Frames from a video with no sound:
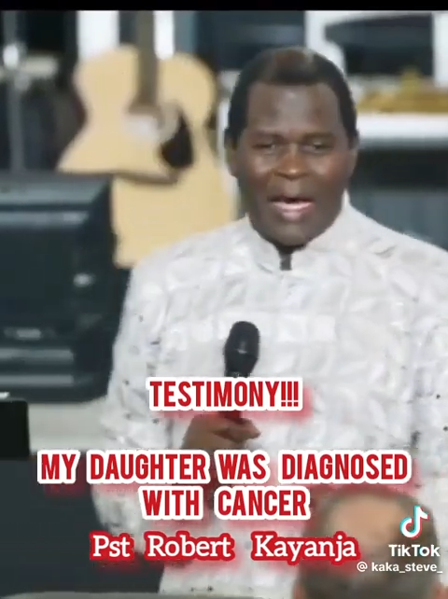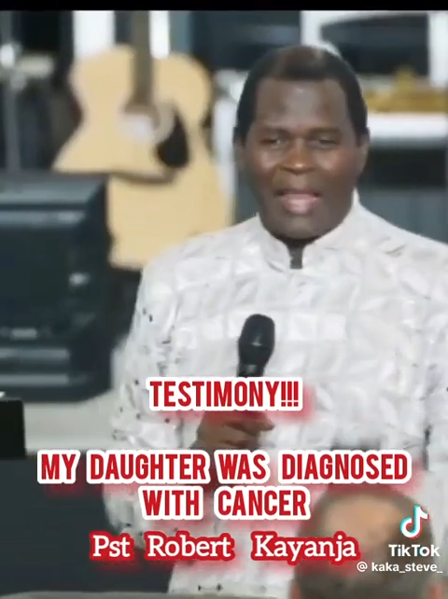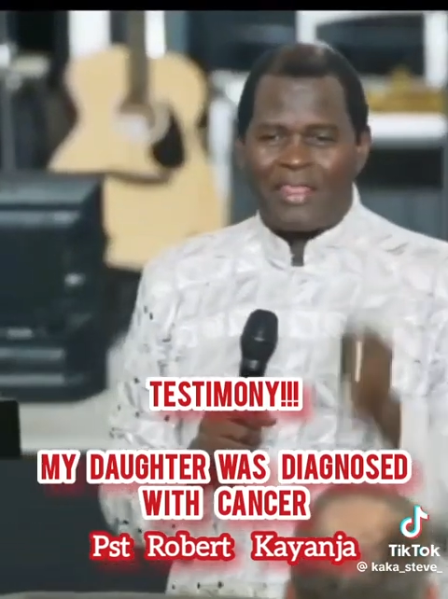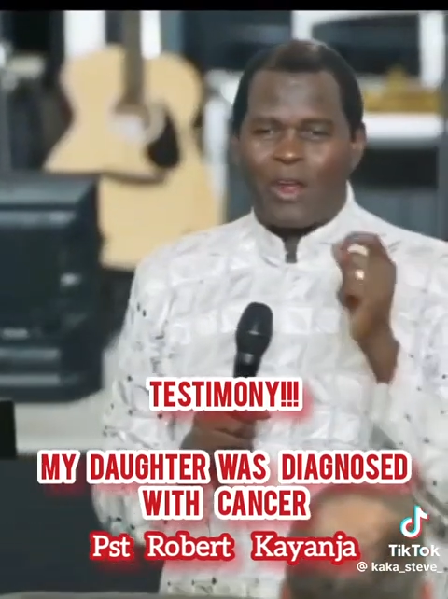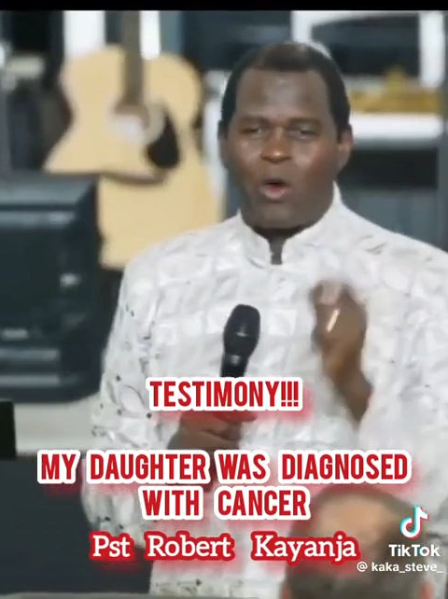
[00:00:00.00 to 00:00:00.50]

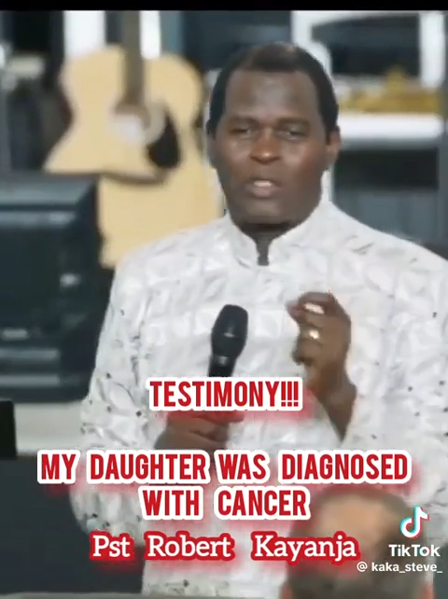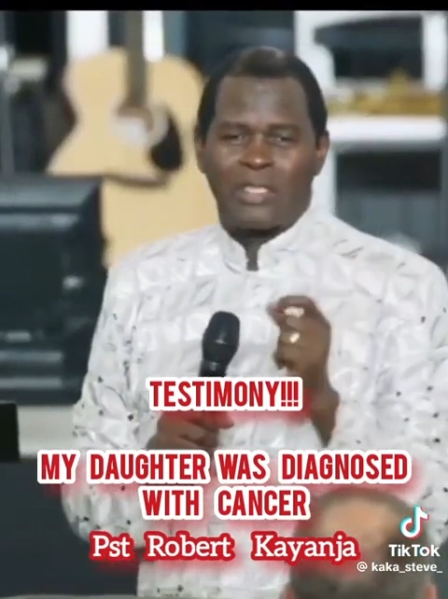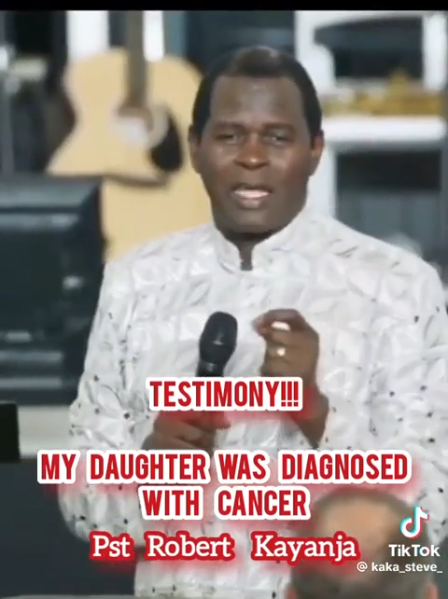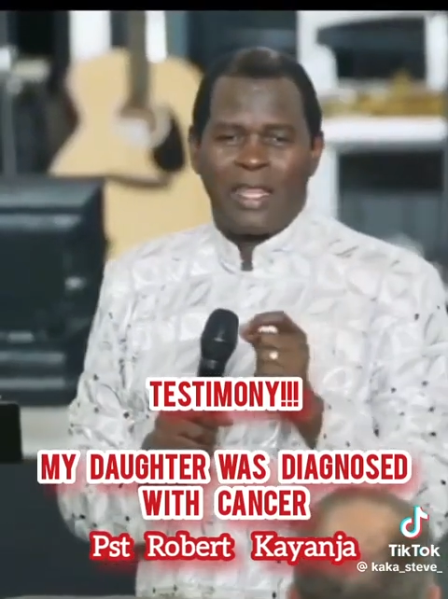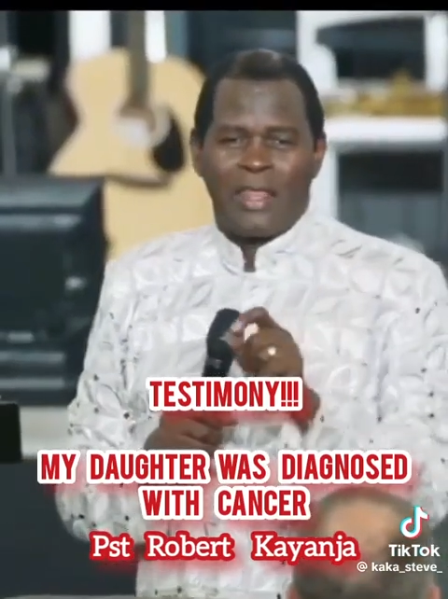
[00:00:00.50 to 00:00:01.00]
And the Lord
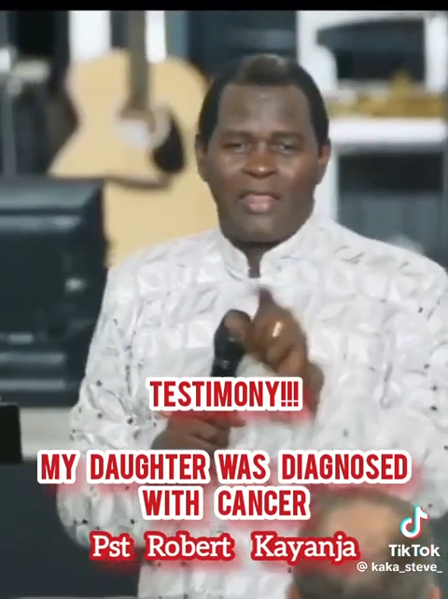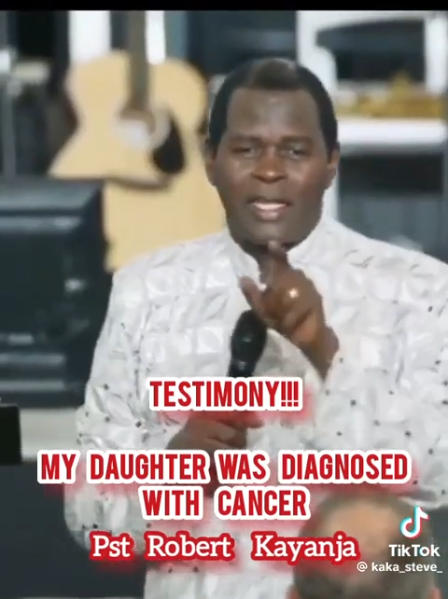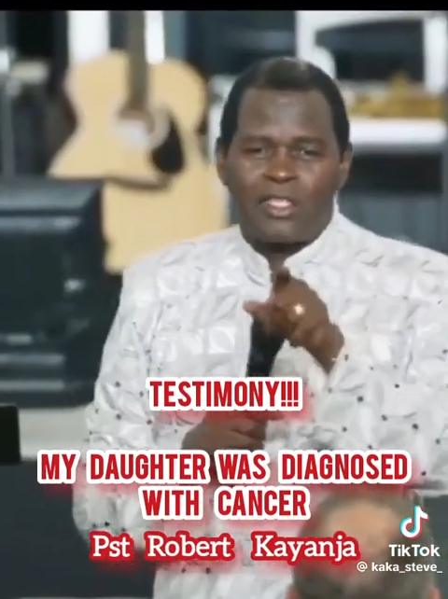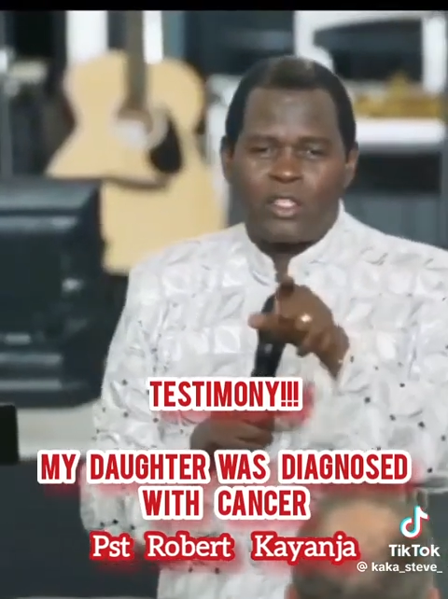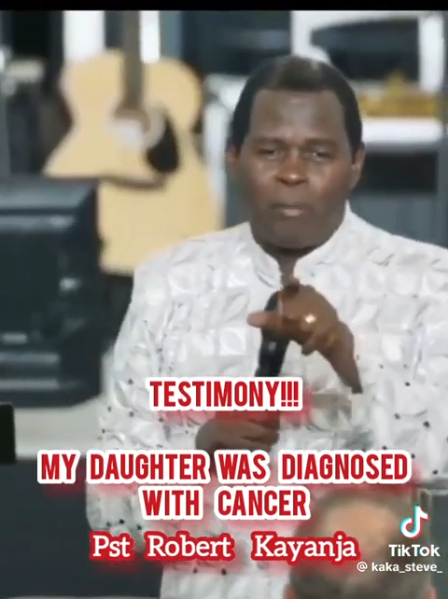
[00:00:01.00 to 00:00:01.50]
said,
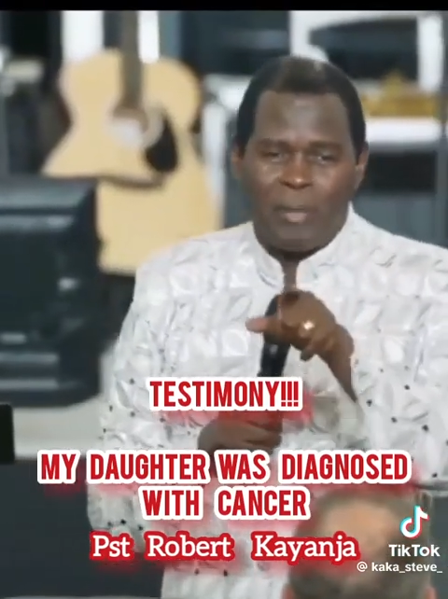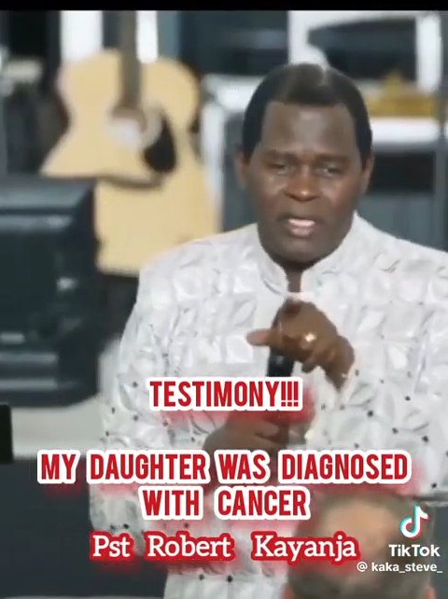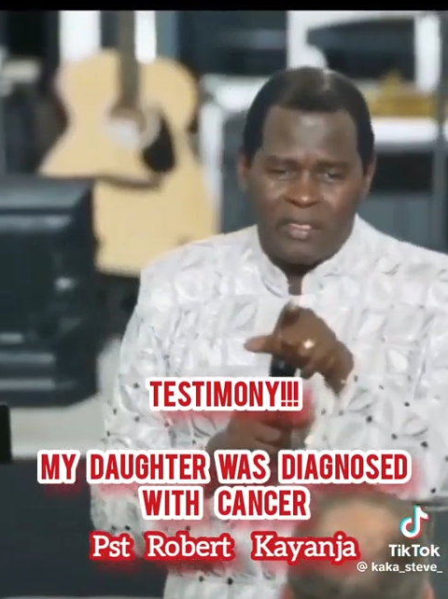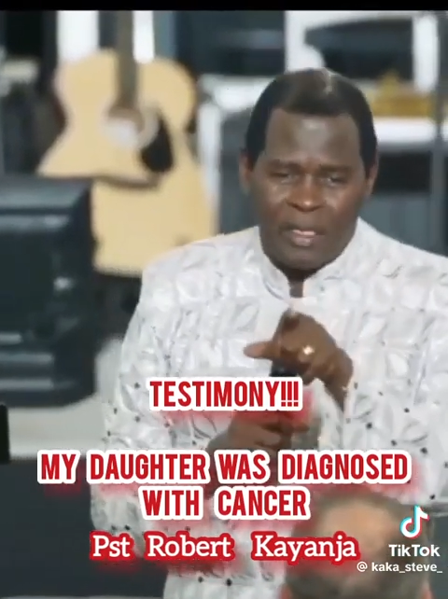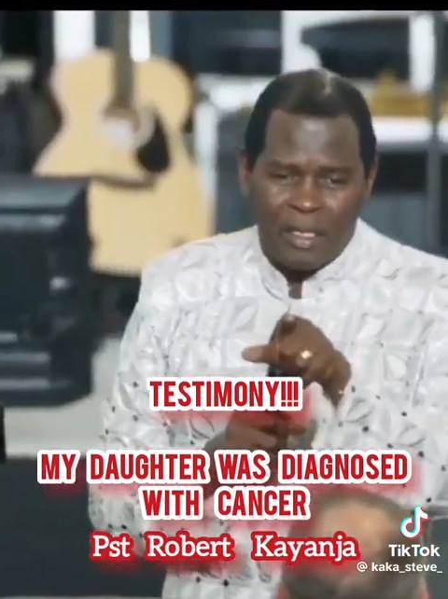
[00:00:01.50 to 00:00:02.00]
that is your
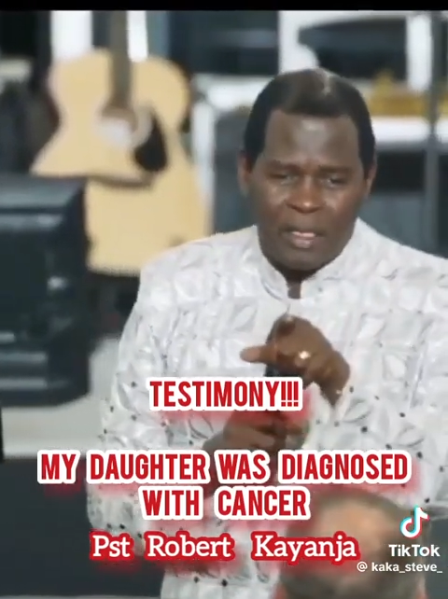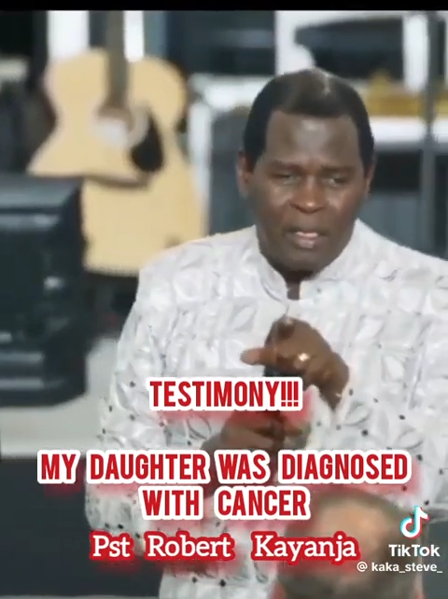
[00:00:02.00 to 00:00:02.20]
medicine.